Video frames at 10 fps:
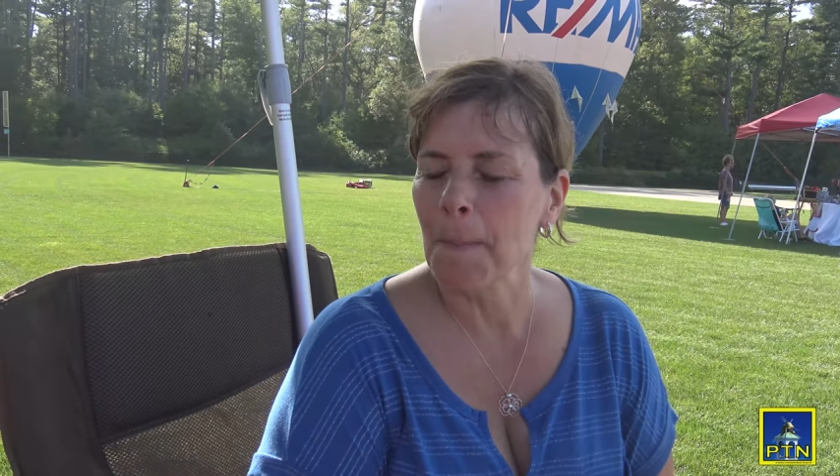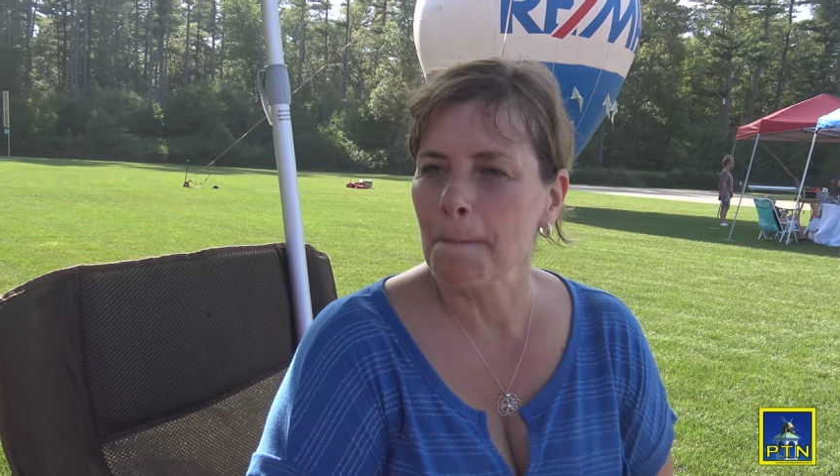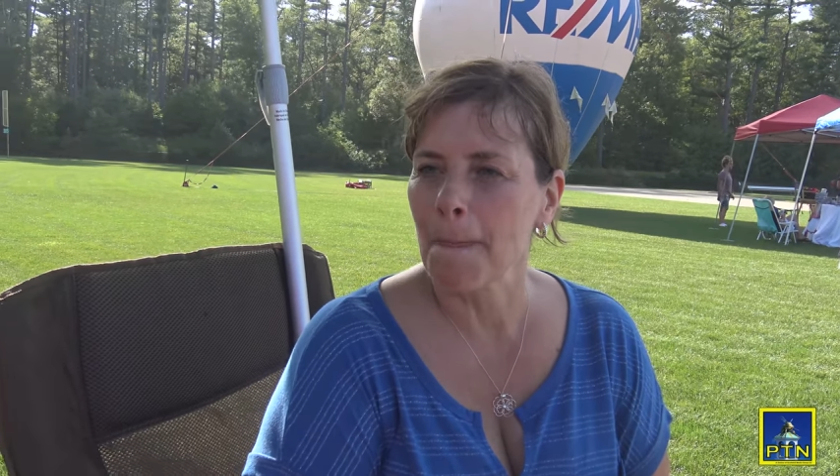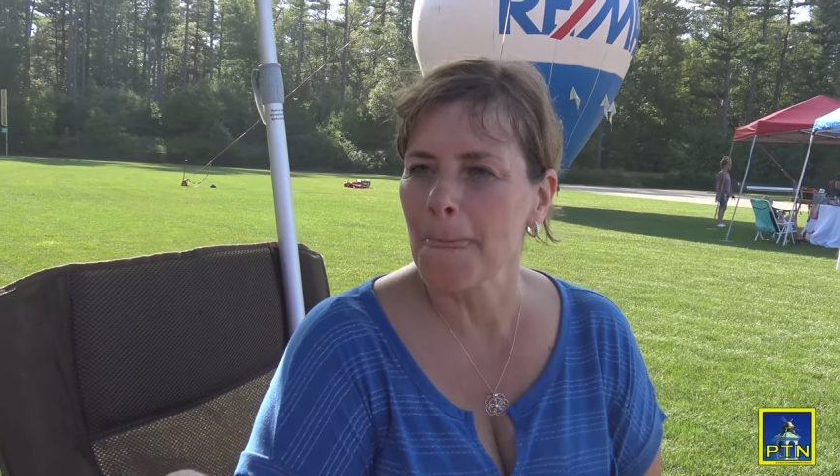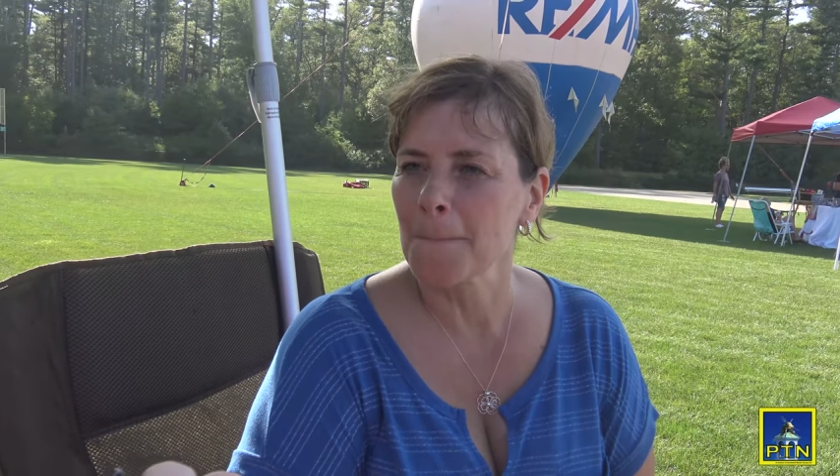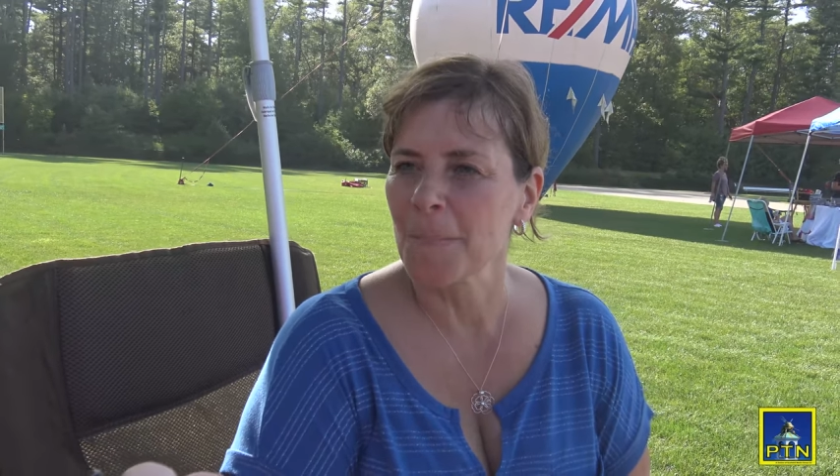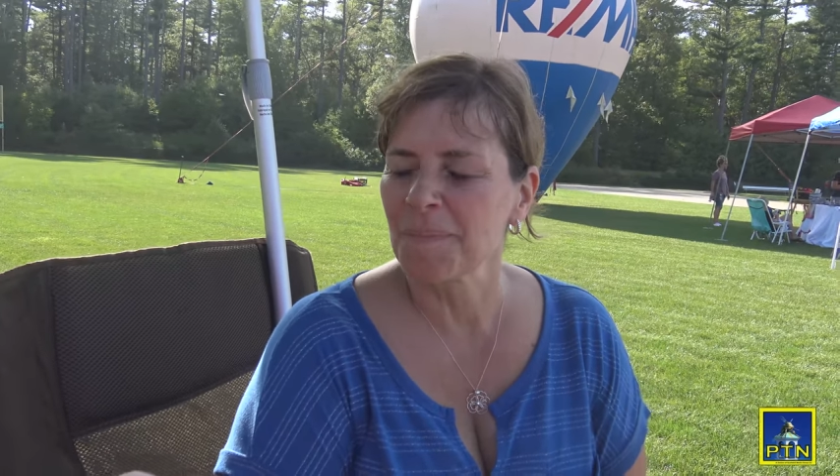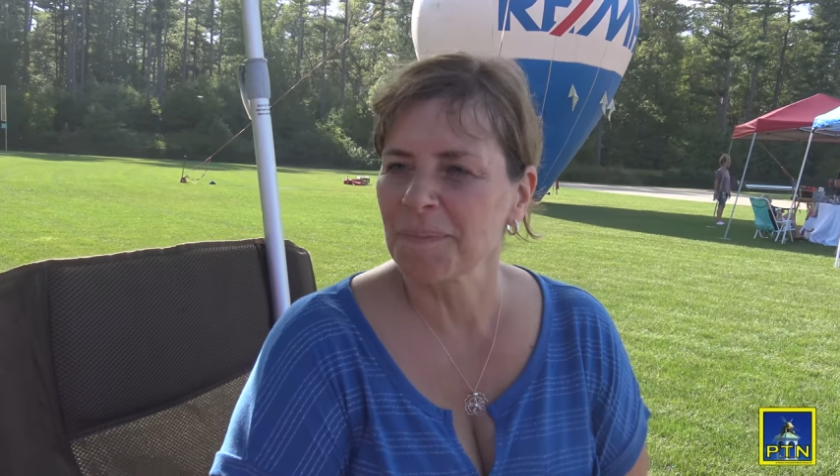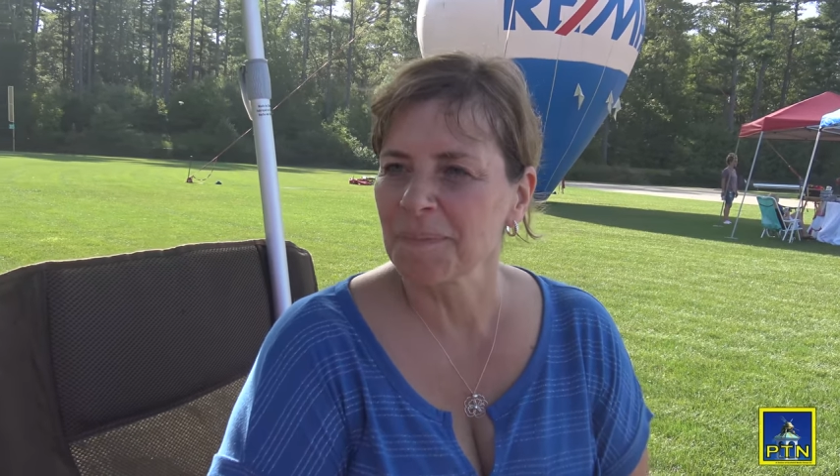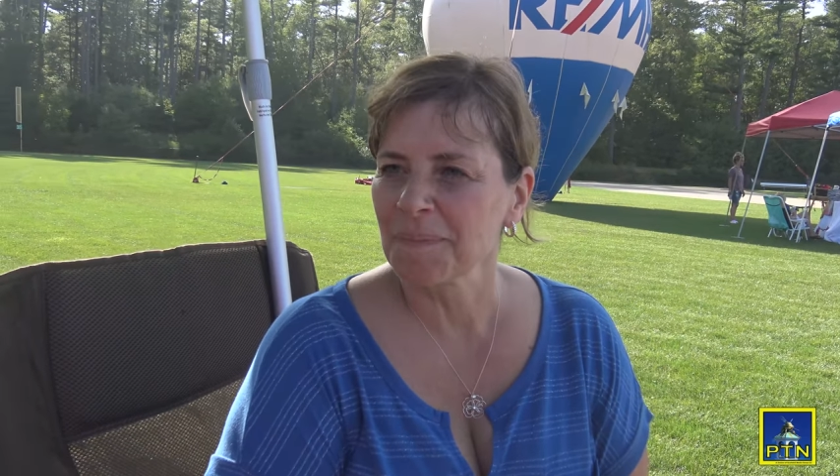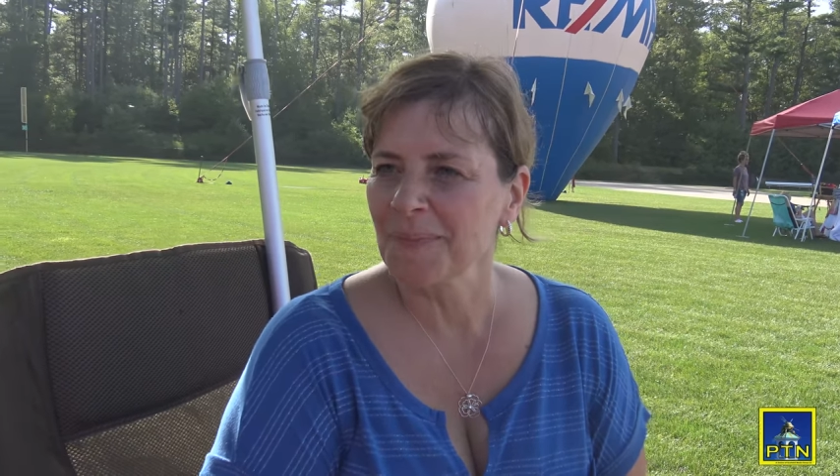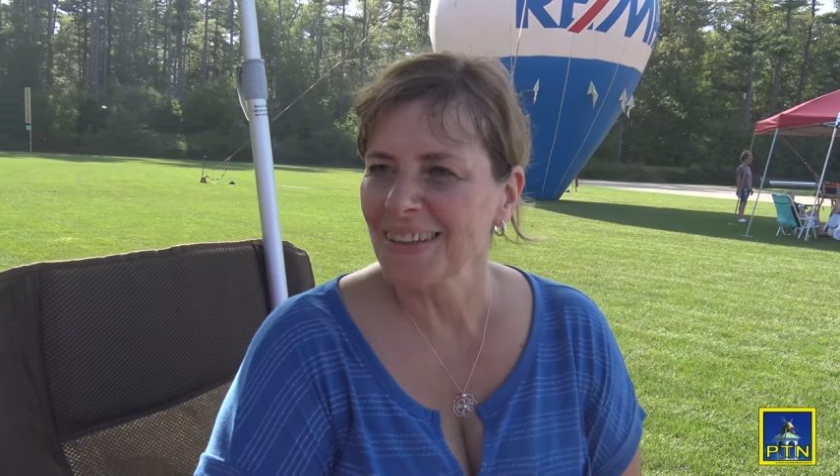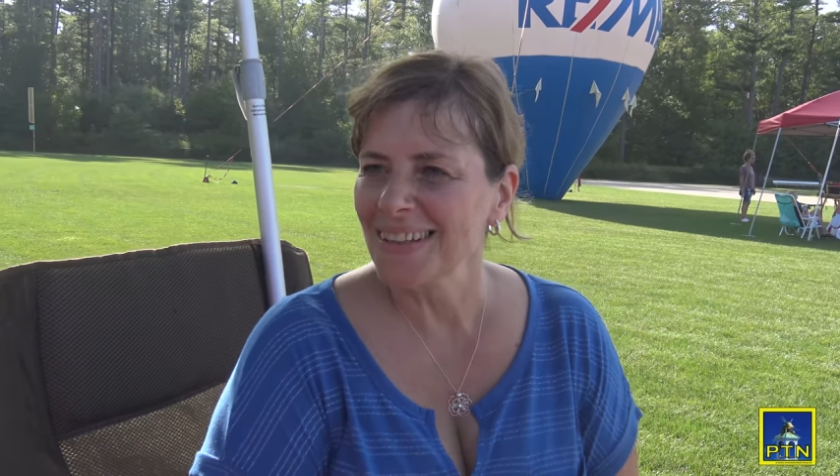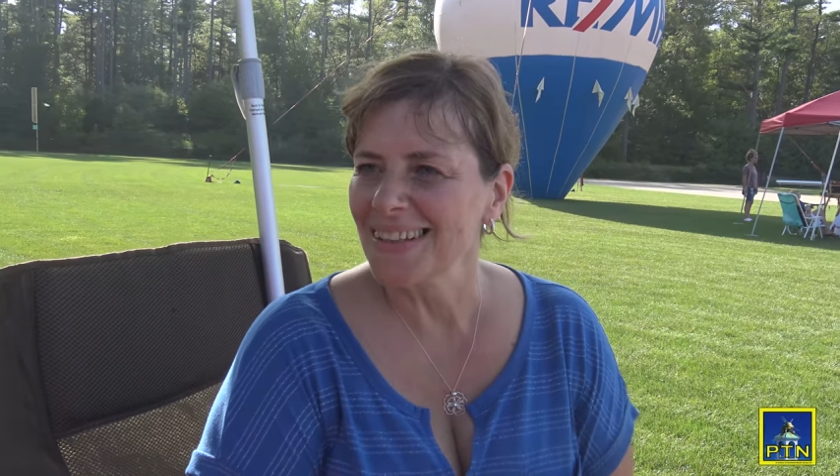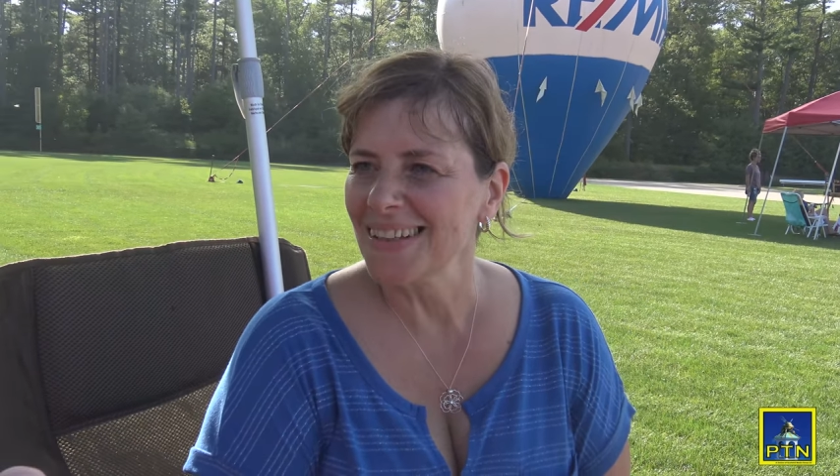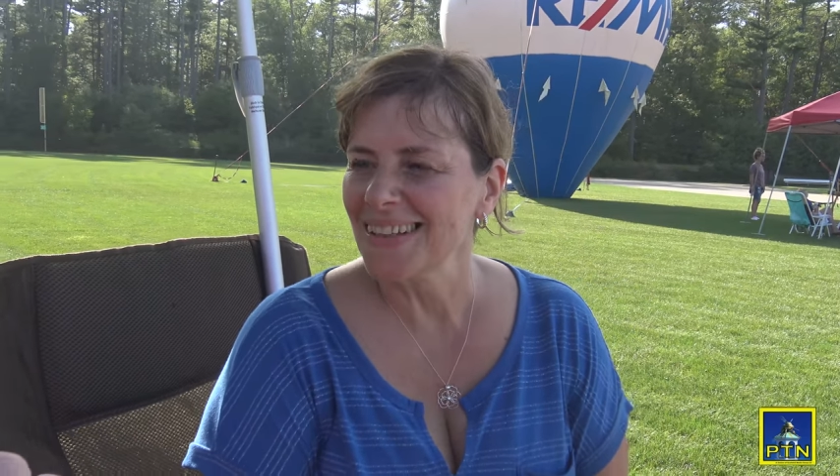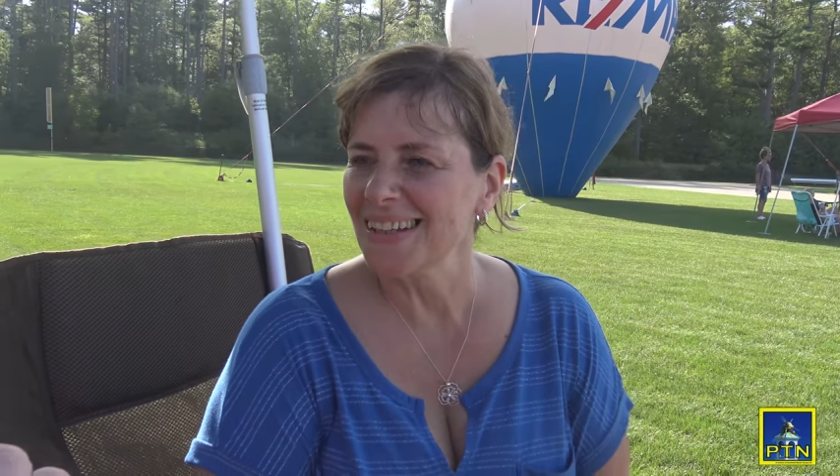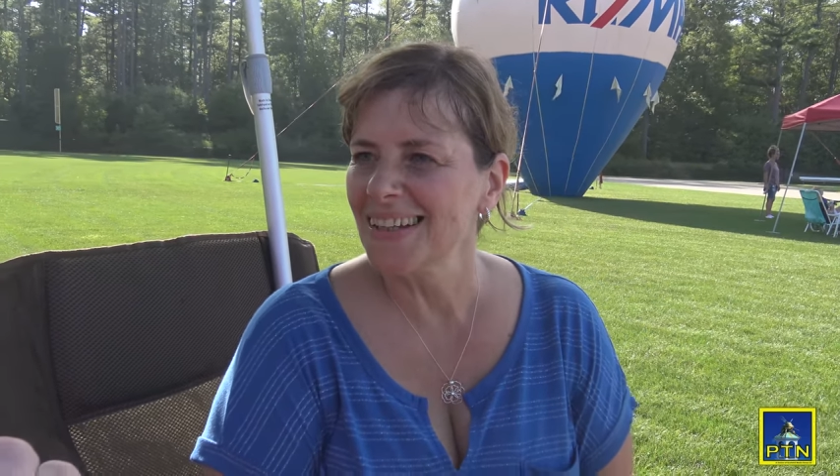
yeah, and um, they've been—they're